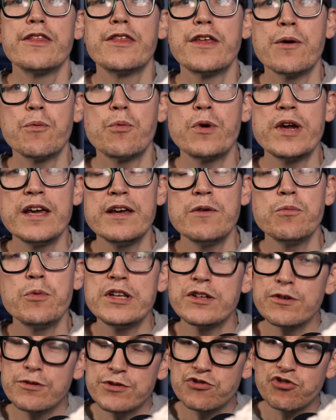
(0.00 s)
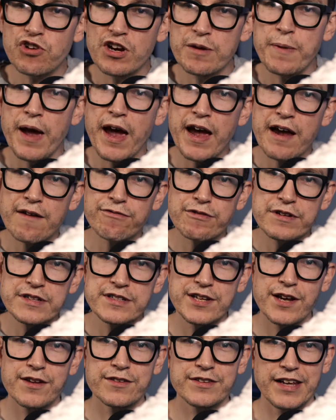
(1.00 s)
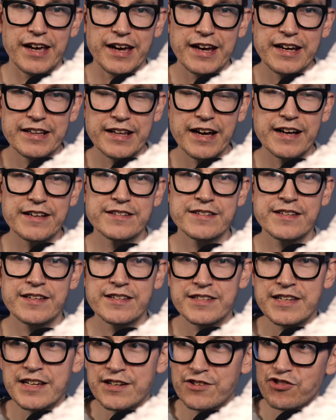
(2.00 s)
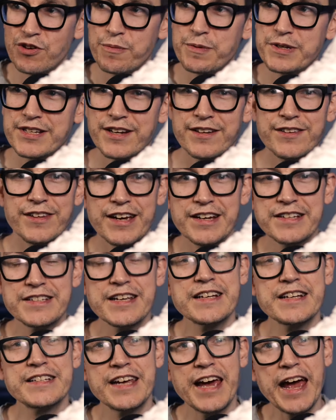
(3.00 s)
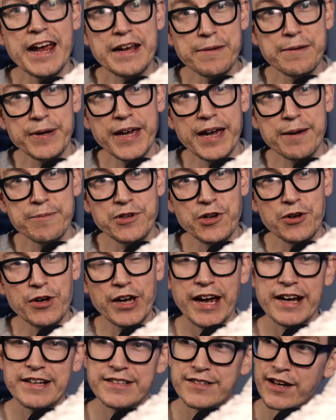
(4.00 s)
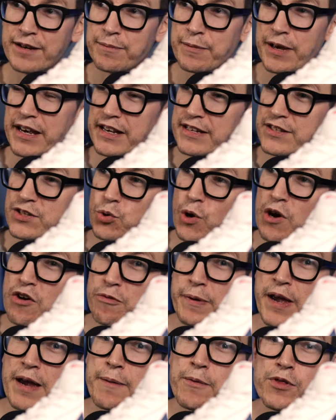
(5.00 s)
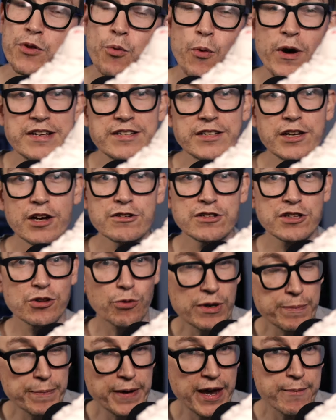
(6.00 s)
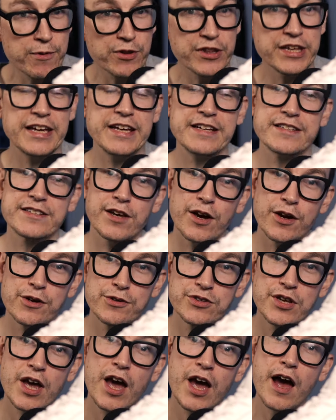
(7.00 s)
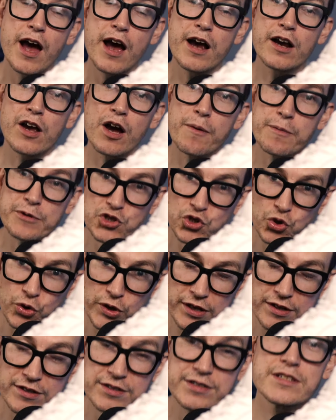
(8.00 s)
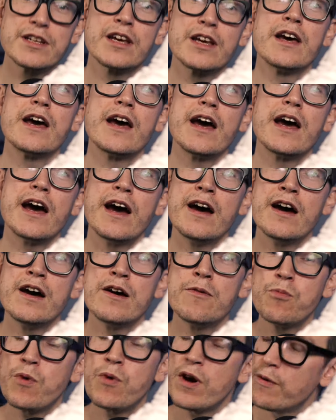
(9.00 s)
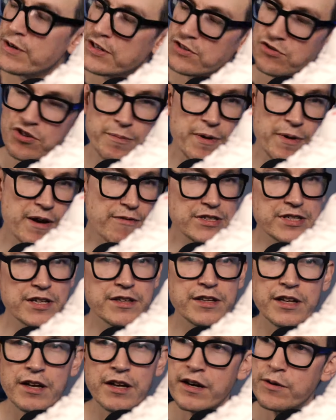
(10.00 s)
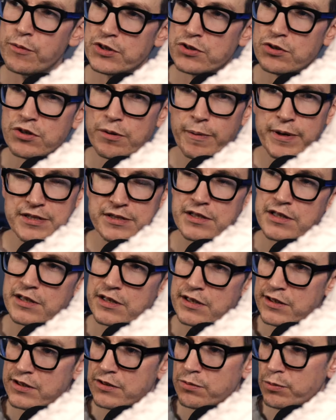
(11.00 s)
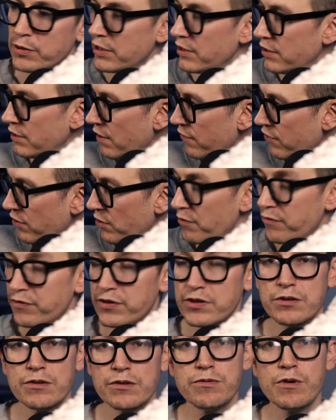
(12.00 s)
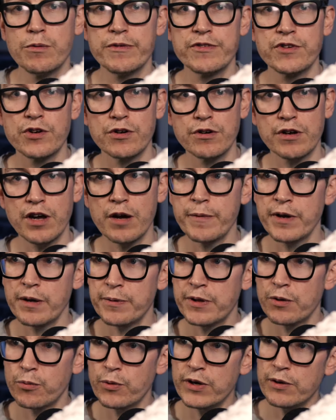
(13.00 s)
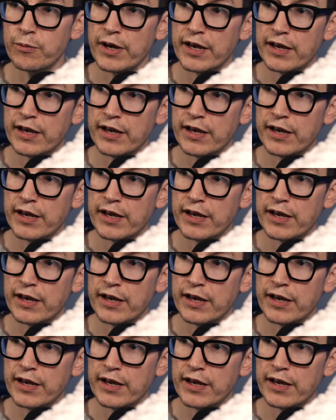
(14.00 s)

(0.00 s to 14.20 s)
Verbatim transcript: that we we do stream every Sunday. That's Sneaker Streaming Sundays. That's at 8 p.m. UK time. That is 12 p.m. on the West Coast, 3 p.m. on the East Coast. Come and join us. Um, where we stream every Sunday night. We talk about sneakers. We give you a view of what we've got coming up in the week.